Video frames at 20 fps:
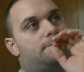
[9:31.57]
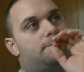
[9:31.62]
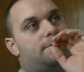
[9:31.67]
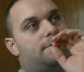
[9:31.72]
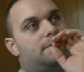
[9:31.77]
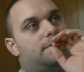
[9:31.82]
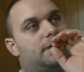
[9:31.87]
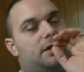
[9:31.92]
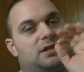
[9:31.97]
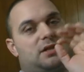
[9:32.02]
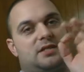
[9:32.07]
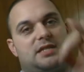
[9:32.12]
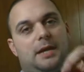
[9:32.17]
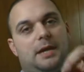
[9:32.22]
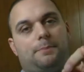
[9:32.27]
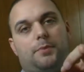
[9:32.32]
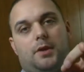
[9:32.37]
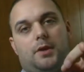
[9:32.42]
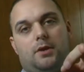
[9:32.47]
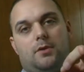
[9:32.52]
They're a
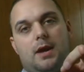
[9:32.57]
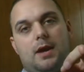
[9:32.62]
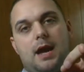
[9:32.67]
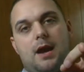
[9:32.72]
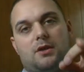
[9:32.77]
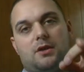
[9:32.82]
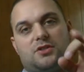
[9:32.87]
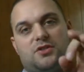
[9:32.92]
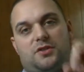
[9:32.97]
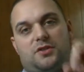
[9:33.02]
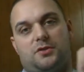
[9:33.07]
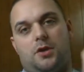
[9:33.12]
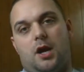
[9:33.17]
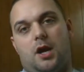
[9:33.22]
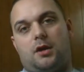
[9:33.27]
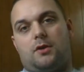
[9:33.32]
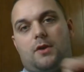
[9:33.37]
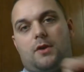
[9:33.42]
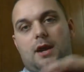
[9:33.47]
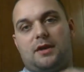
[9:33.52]
separate ground, so they're
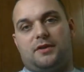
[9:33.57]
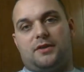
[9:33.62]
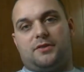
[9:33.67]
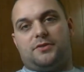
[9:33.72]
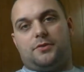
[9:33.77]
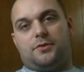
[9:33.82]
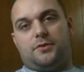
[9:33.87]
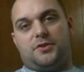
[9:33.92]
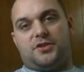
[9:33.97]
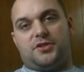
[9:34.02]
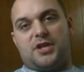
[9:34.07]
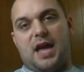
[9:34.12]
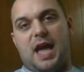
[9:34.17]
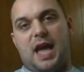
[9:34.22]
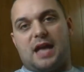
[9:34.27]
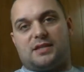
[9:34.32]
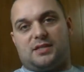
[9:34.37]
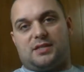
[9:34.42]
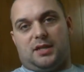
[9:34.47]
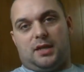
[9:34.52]
not grounded through the
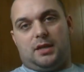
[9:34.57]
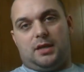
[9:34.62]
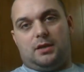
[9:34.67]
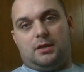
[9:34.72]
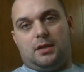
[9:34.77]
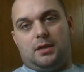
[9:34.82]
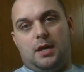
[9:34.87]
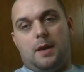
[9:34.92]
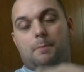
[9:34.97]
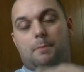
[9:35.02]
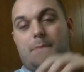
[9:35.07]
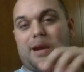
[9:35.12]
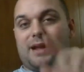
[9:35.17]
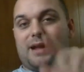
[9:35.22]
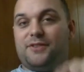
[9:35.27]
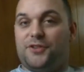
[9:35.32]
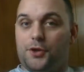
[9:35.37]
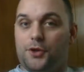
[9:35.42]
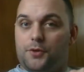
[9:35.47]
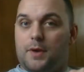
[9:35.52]
chassis. But I
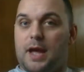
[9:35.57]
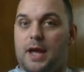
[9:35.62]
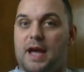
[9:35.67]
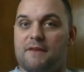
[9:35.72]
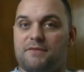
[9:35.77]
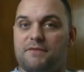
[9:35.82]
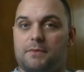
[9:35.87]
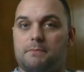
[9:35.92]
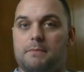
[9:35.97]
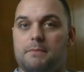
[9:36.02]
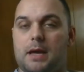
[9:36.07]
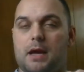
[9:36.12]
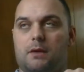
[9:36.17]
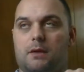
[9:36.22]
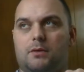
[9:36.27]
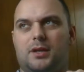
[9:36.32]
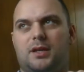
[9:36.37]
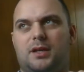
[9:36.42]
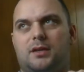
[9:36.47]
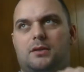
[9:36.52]
do have them.
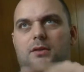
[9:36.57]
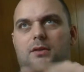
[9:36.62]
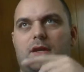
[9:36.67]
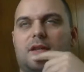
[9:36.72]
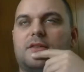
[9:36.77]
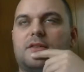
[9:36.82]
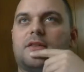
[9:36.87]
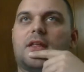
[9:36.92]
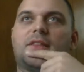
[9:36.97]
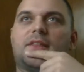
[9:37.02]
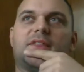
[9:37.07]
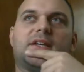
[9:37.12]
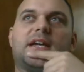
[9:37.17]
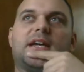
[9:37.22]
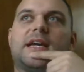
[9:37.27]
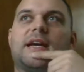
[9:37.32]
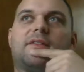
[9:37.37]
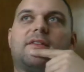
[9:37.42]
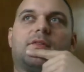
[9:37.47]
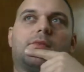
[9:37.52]
Well, I think I
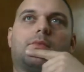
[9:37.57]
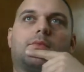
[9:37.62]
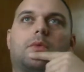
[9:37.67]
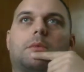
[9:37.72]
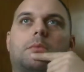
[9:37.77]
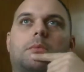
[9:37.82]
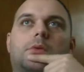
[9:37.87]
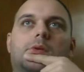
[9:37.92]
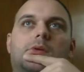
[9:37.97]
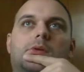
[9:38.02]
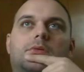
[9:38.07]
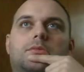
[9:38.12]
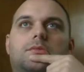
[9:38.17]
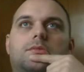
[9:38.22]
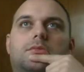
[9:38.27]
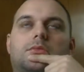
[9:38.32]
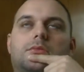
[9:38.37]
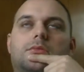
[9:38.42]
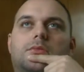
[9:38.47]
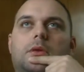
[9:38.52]
have a rubber
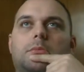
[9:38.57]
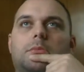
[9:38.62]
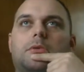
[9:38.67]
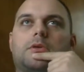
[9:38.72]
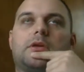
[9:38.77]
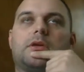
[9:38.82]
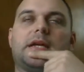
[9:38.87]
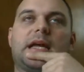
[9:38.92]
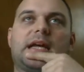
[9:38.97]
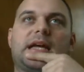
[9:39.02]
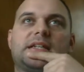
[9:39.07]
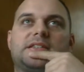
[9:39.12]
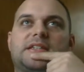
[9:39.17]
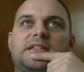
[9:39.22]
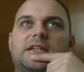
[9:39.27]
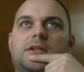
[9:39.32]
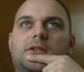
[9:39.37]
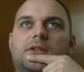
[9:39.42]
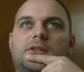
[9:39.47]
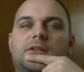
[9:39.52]

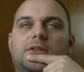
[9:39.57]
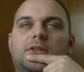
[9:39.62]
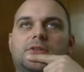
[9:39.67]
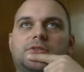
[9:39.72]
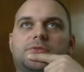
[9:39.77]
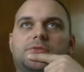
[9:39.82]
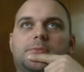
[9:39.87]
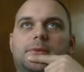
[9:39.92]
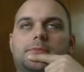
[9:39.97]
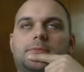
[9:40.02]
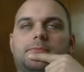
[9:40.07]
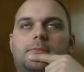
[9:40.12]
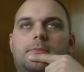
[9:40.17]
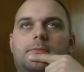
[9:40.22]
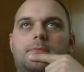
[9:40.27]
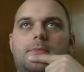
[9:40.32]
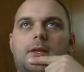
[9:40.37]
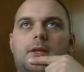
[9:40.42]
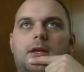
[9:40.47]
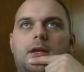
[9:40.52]
gasket on those, but
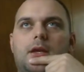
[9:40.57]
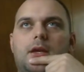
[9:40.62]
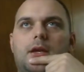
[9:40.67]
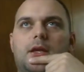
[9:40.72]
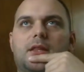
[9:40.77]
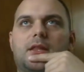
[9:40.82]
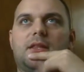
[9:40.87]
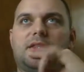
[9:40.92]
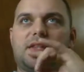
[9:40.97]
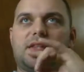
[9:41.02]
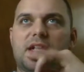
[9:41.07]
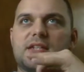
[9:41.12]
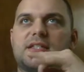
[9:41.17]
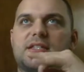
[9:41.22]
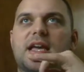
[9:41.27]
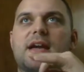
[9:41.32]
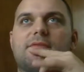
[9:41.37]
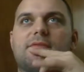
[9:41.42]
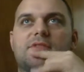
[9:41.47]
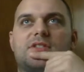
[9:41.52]
it does
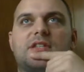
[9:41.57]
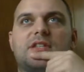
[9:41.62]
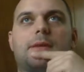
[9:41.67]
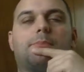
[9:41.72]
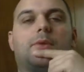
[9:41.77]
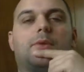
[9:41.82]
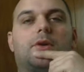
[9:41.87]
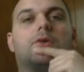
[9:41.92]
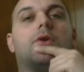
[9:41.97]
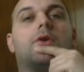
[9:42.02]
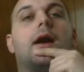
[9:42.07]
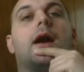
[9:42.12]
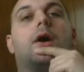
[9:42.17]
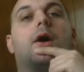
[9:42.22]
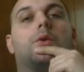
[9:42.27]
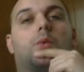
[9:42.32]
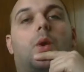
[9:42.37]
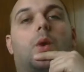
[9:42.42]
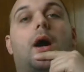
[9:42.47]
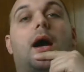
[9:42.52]
have a separate
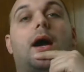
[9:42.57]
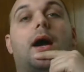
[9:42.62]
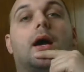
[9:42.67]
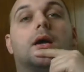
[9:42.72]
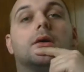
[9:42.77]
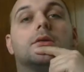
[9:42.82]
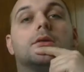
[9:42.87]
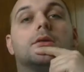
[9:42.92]
ground wire.